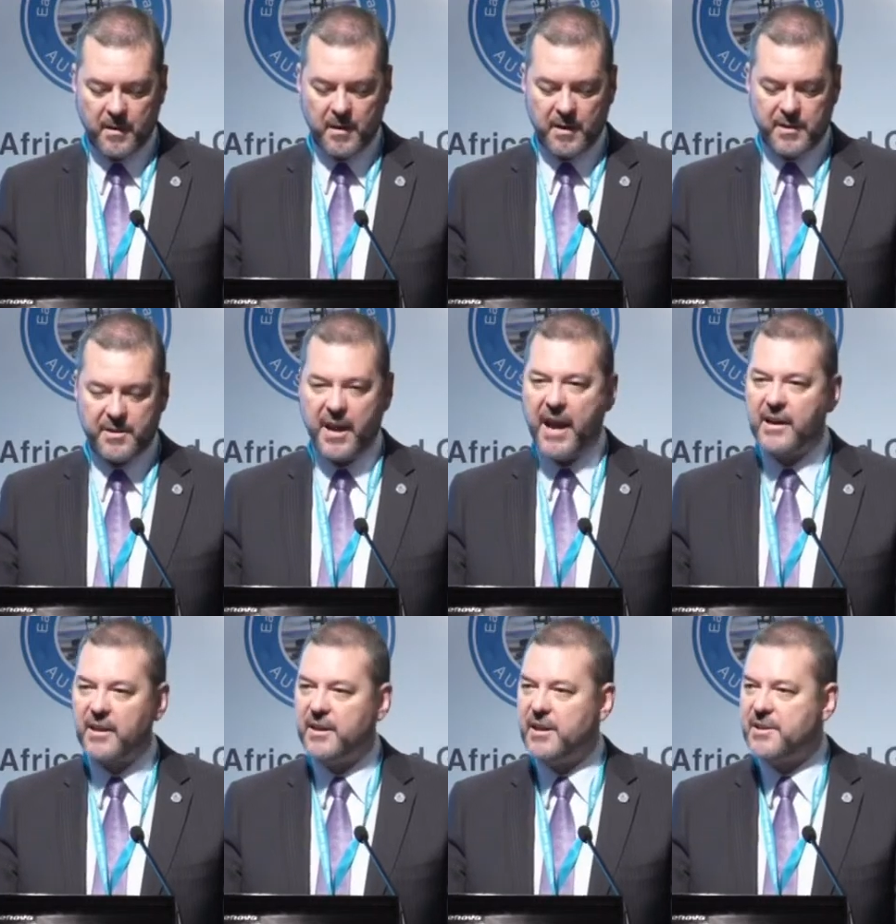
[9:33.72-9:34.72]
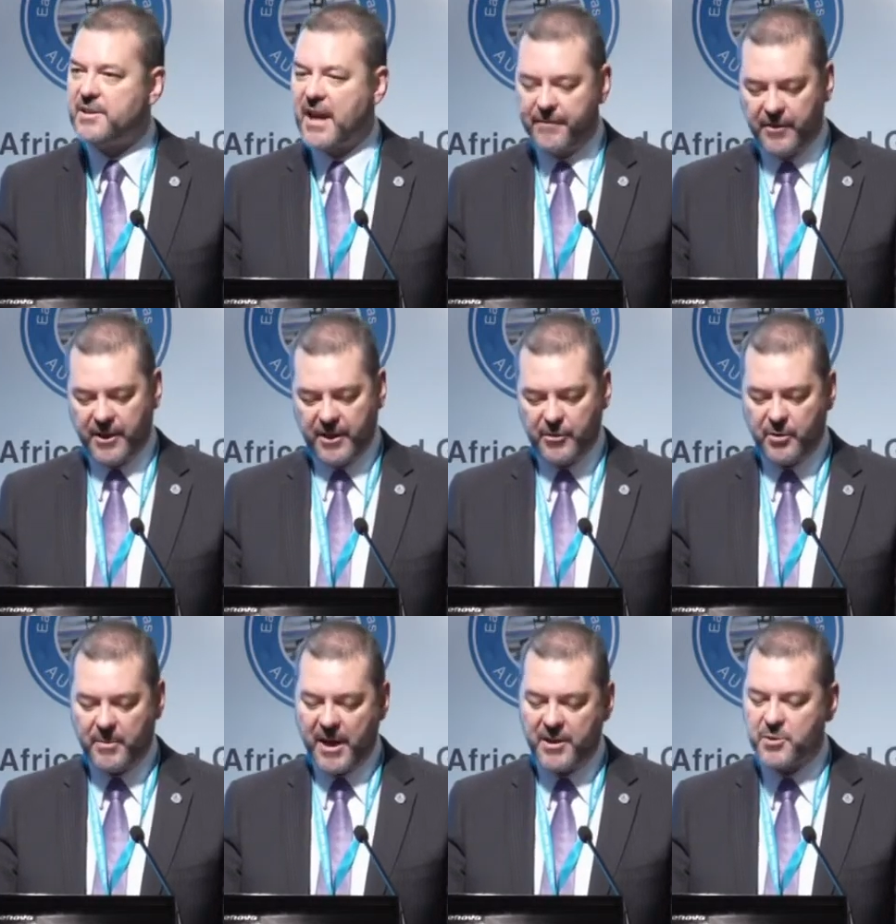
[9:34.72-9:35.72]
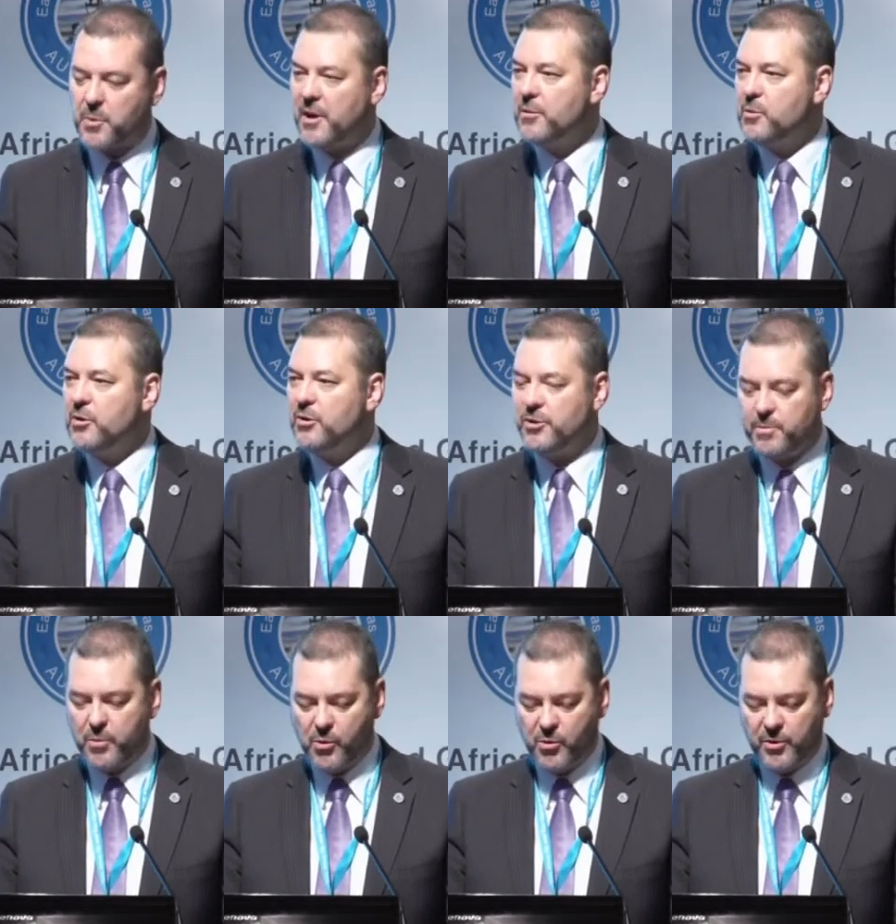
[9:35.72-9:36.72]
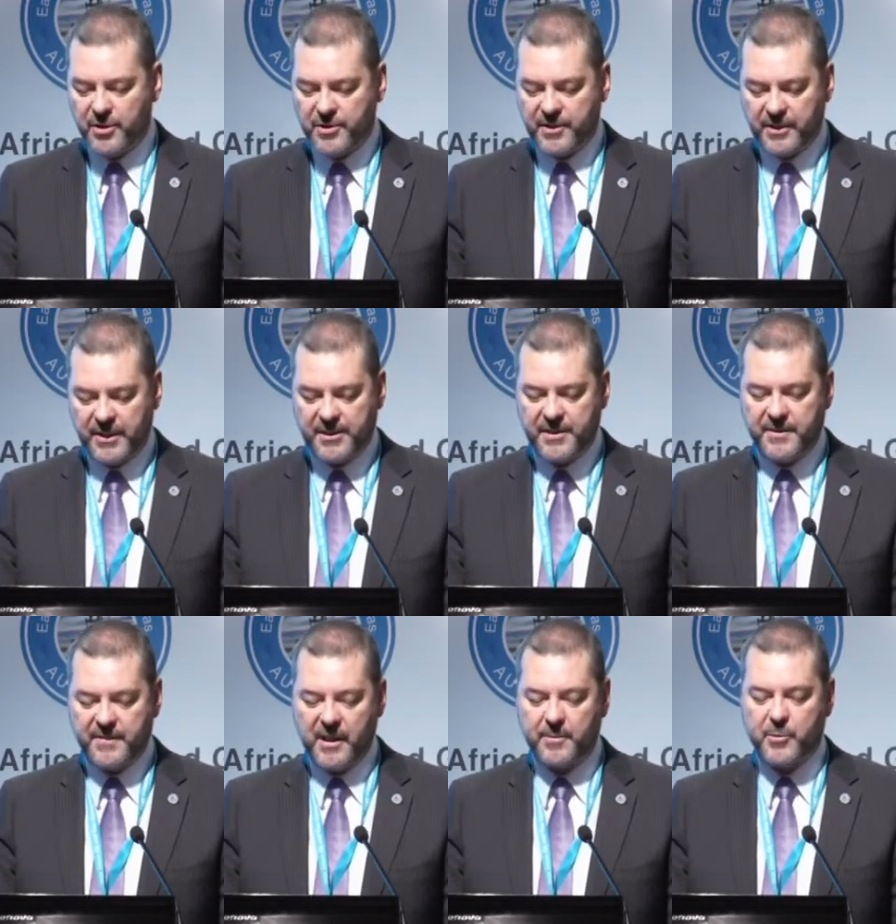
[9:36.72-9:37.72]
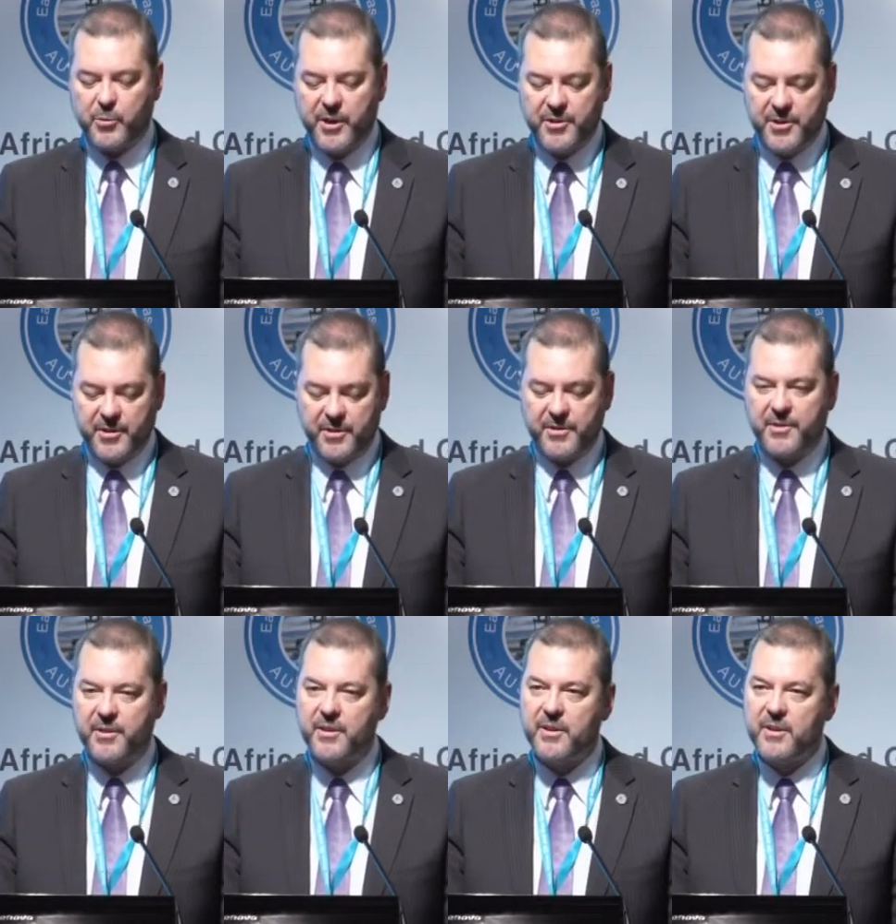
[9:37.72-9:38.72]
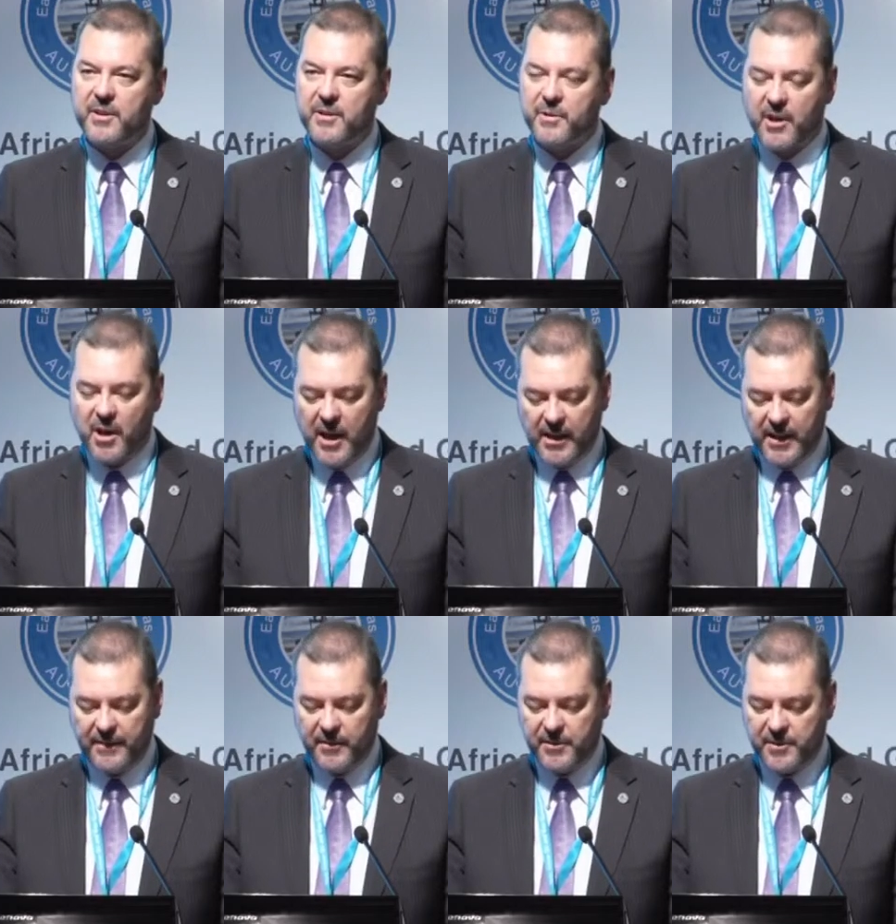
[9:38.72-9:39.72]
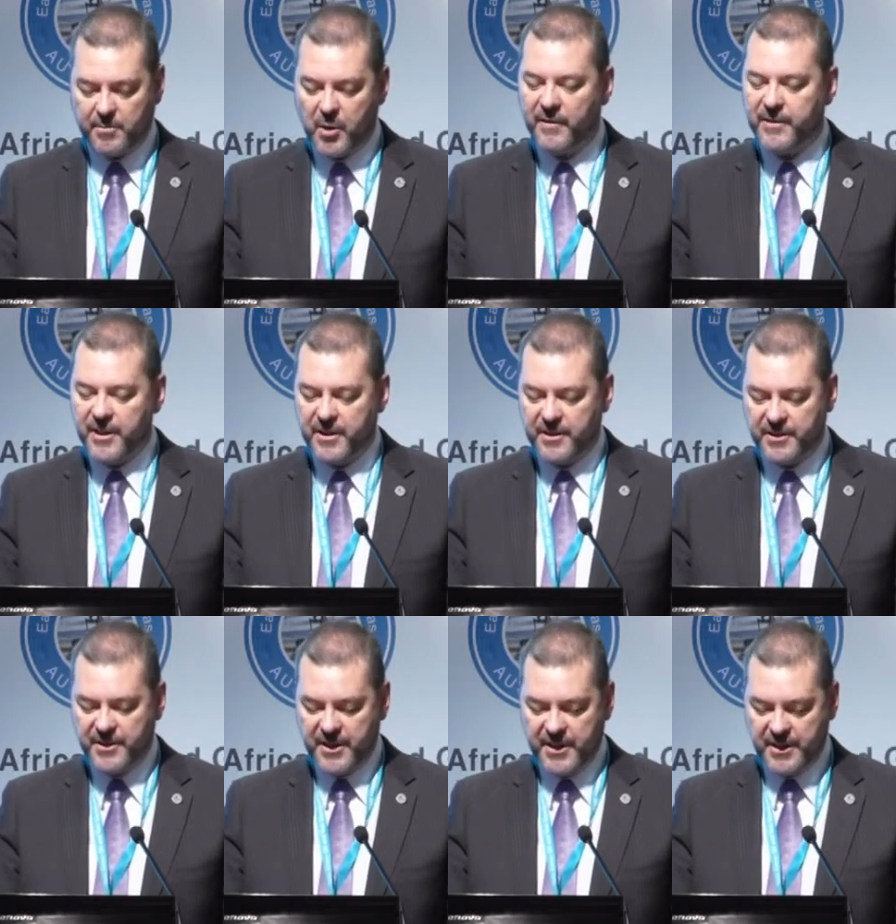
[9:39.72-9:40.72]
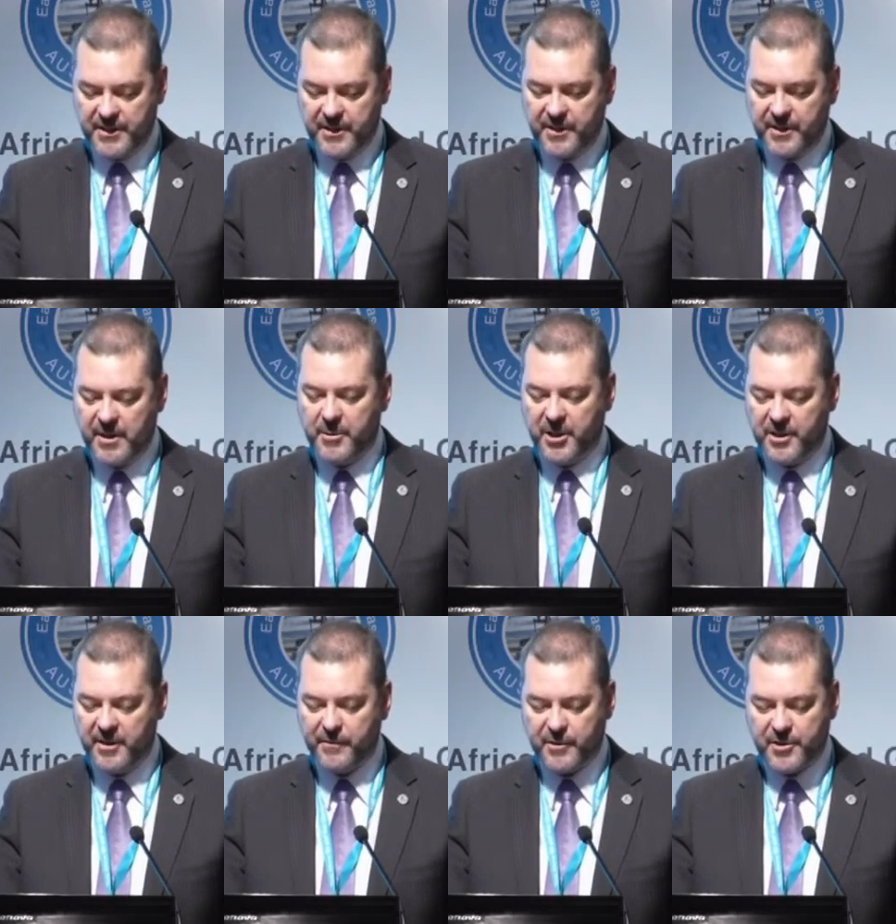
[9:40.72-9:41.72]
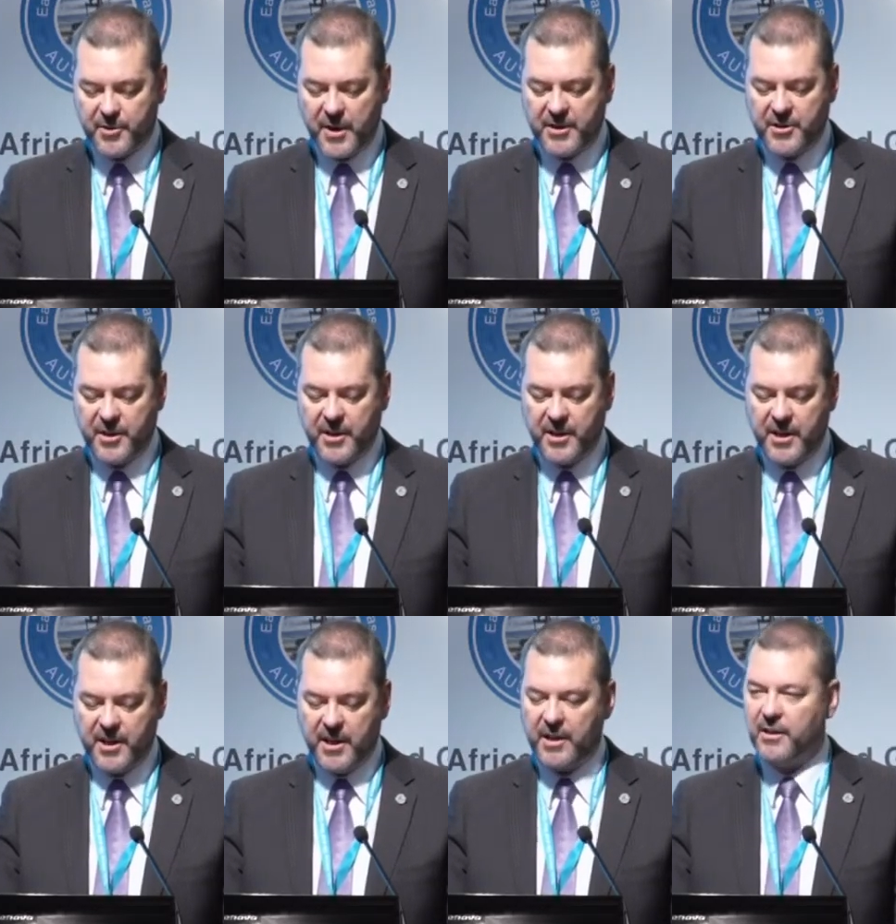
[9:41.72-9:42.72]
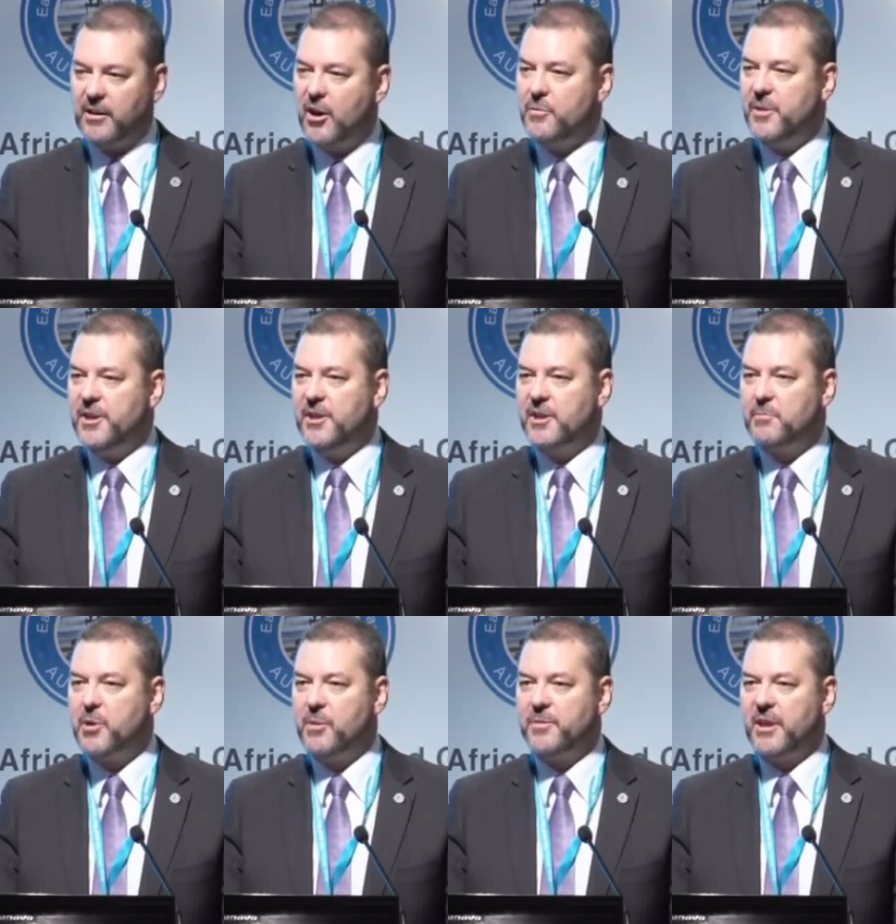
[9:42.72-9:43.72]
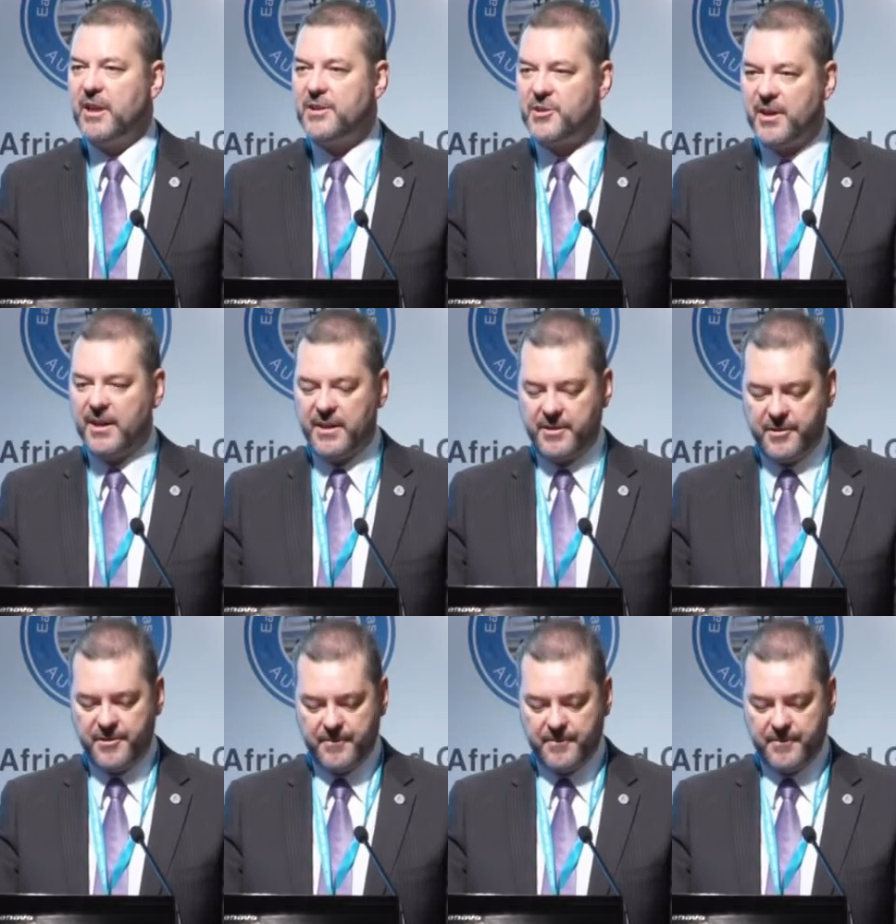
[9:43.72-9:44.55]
Sadly, East Africa remains one of the world's poorest and least developed regions, with high levels of poverty, disease, limited infrastructure, and a low median population age.